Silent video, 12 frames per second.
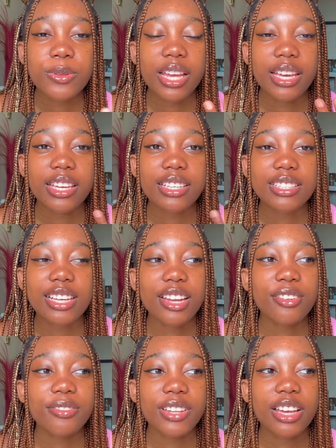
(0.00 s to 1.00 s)
Like it's
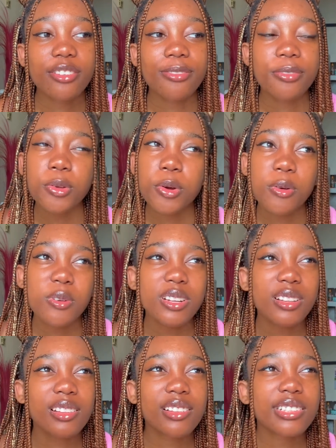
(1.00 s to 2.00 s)
kind of like
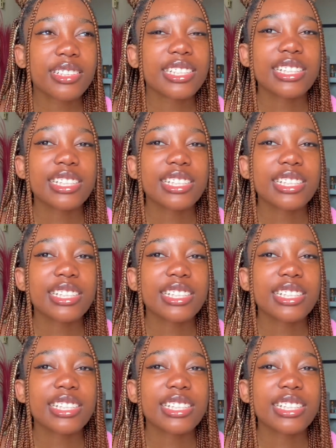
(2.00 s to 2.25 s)
floral,